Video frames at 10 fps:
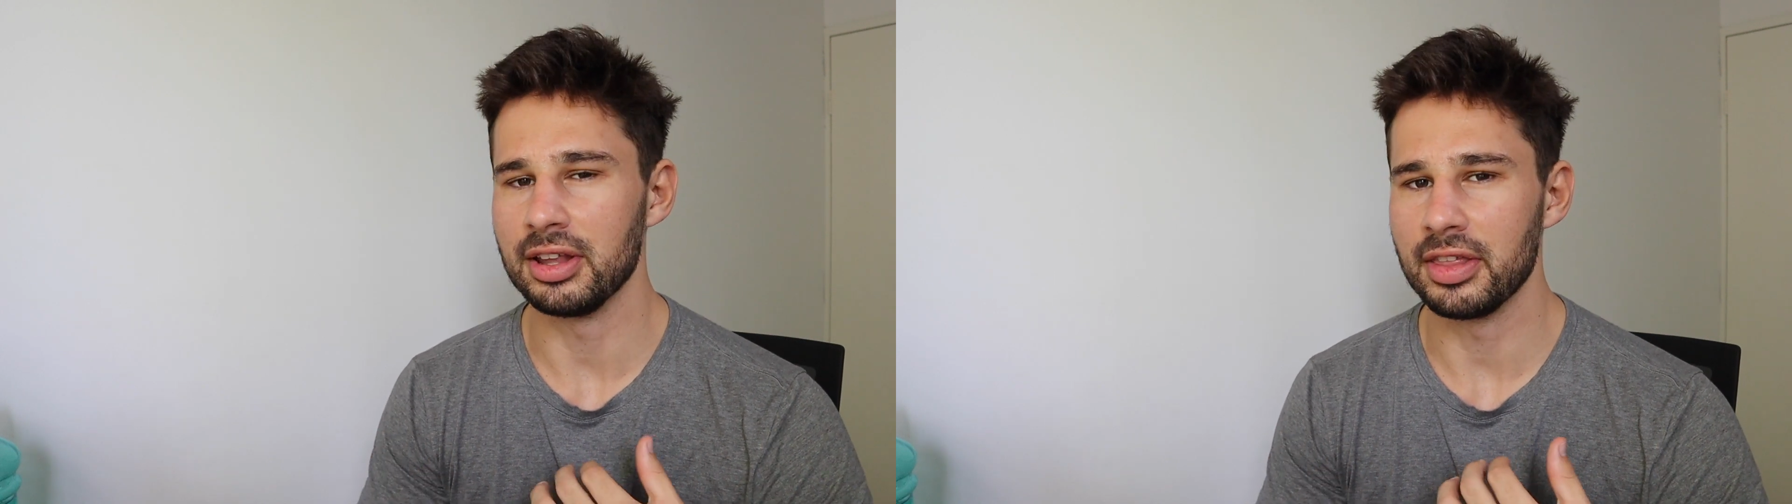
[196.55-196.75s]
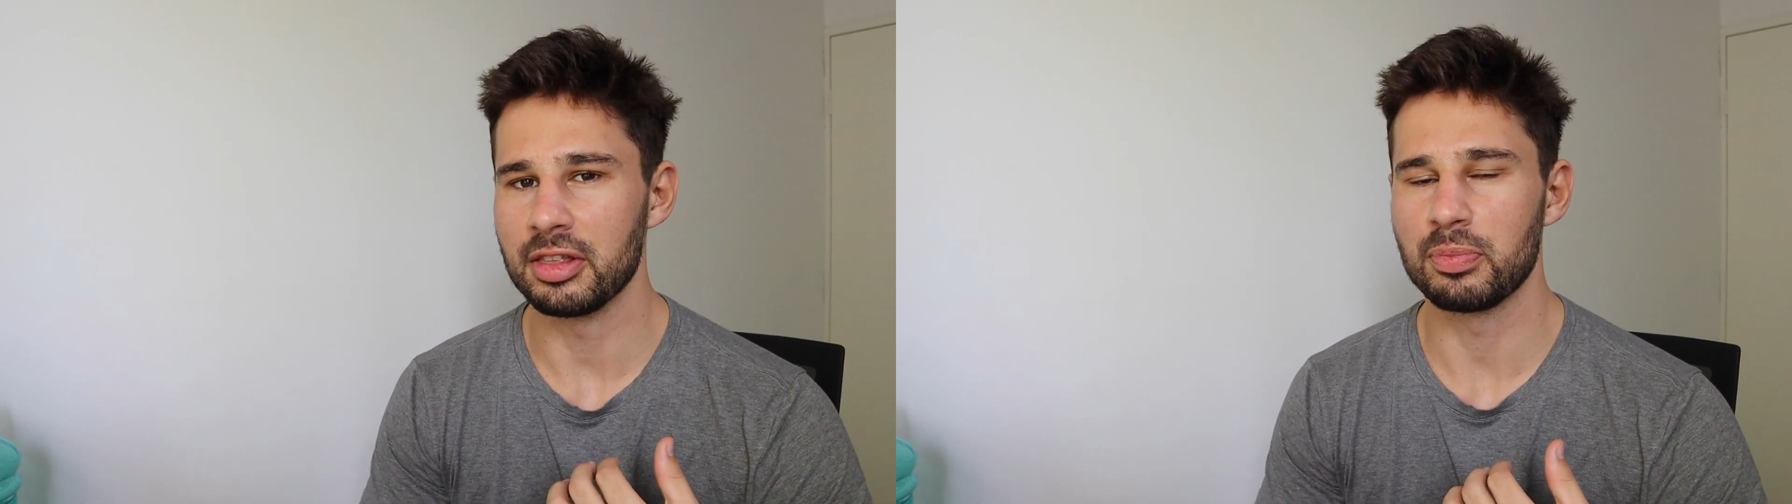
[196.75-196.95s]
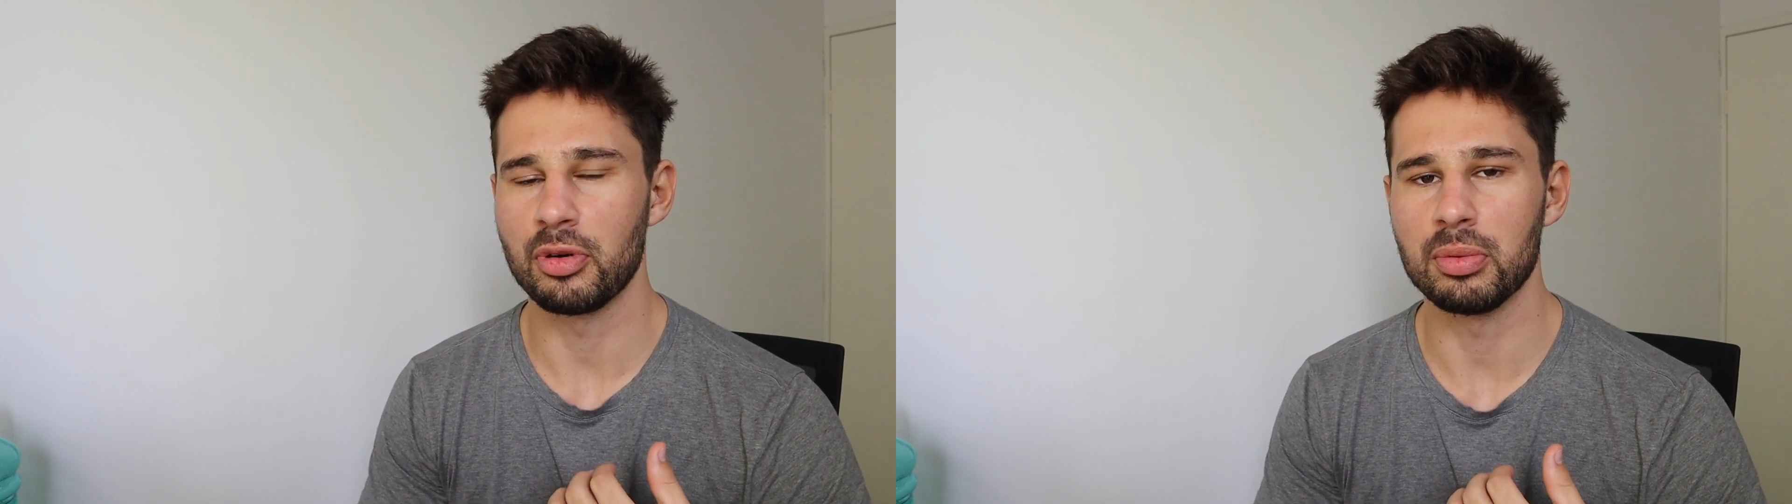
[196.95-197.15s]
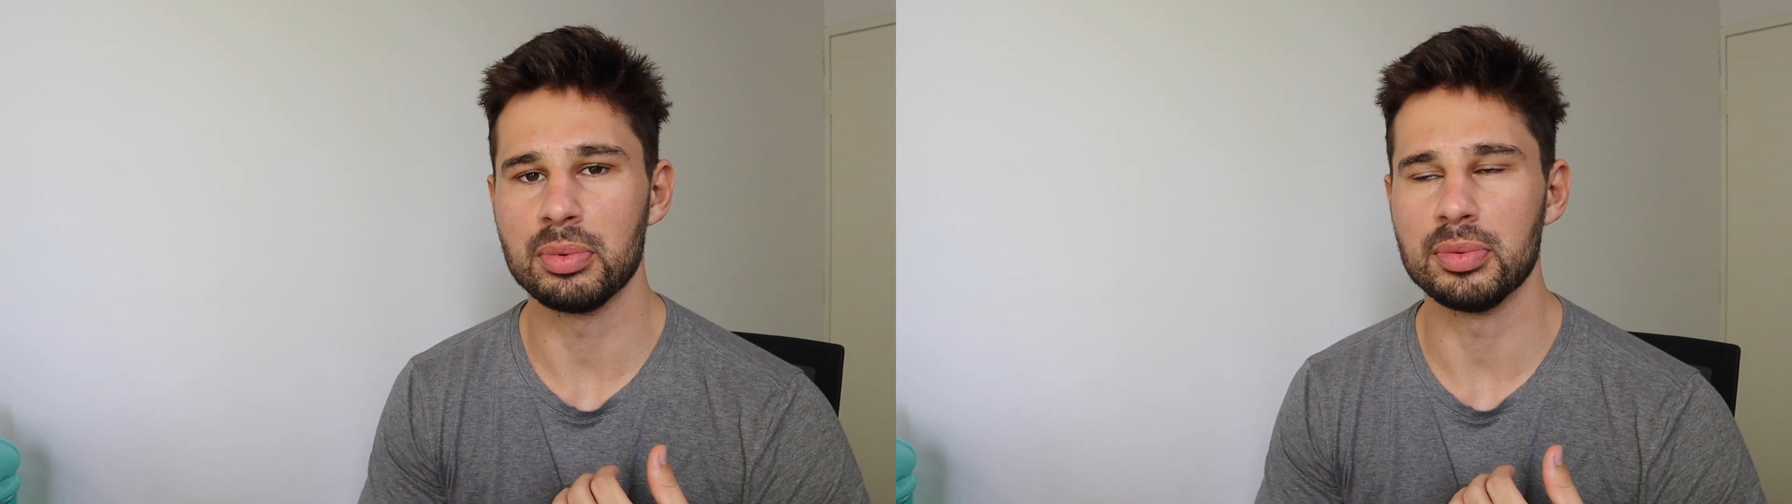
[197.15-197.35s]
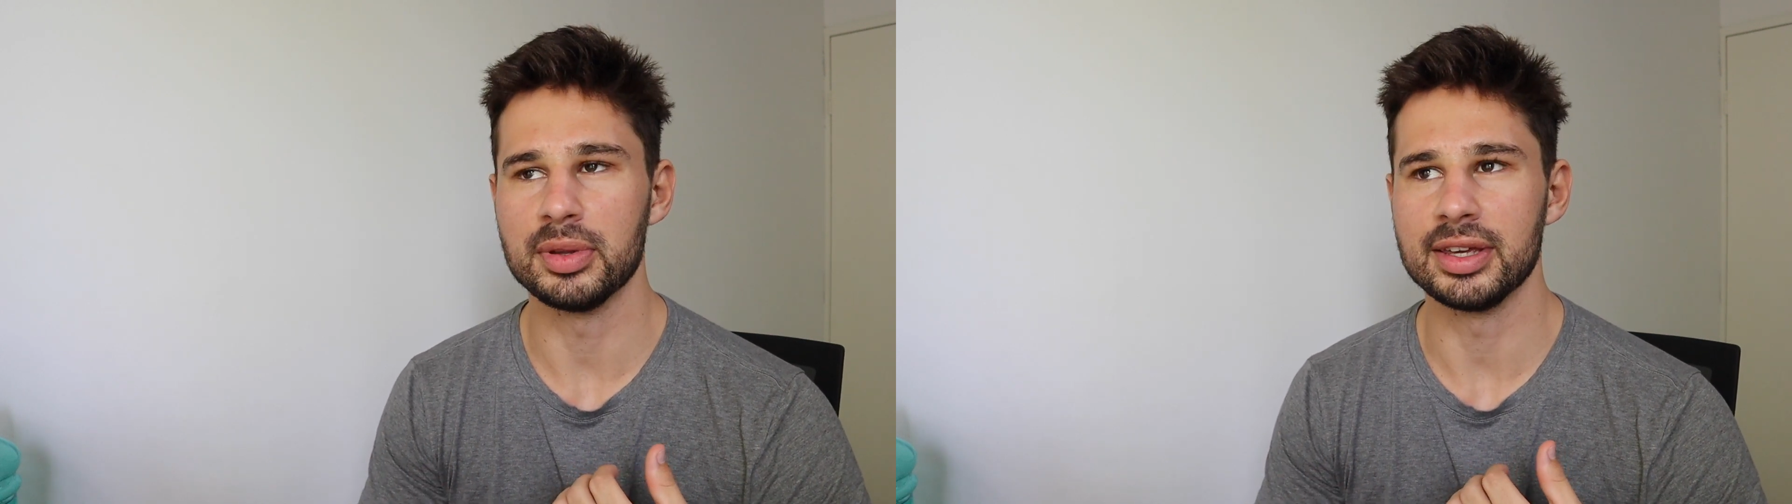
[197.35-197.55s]
Like, that's
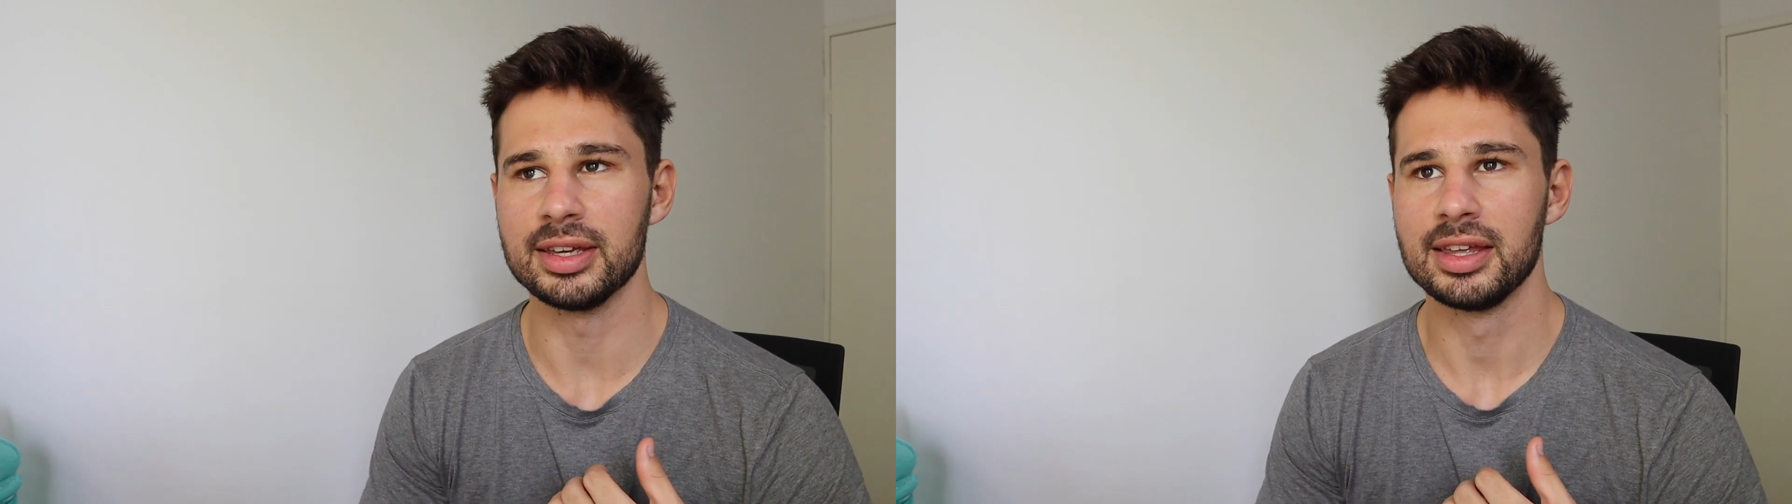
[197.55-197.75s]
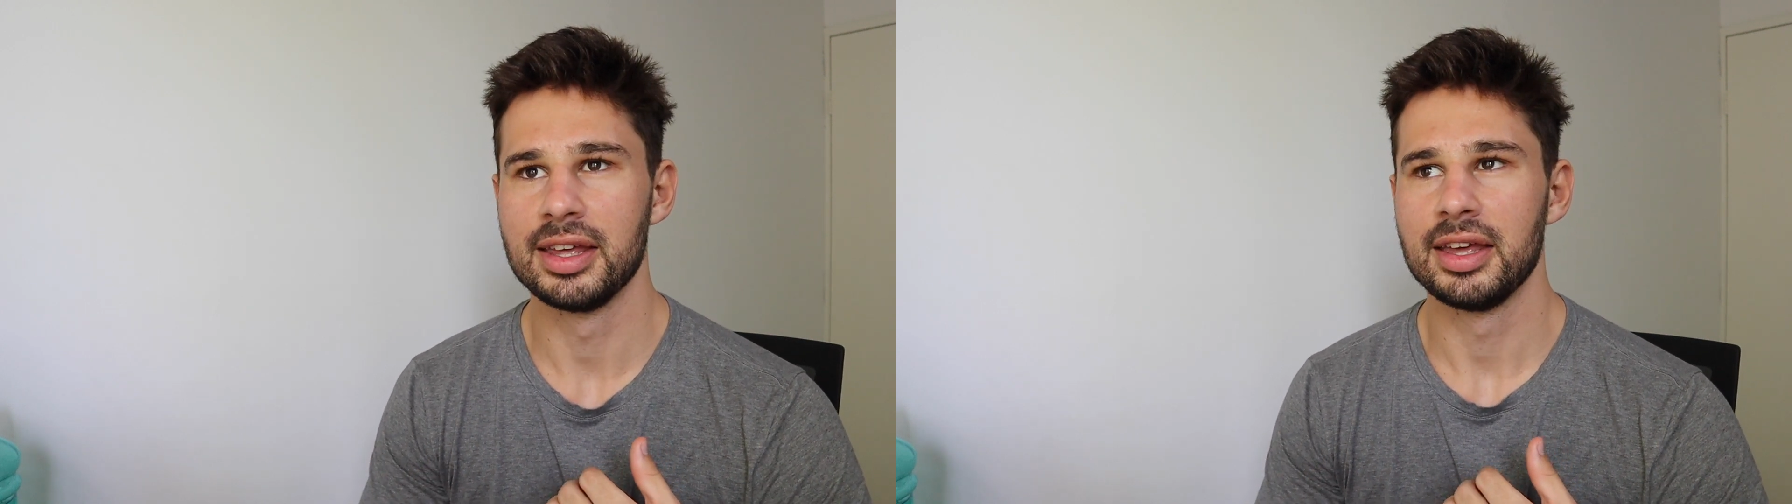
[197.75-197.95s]
probably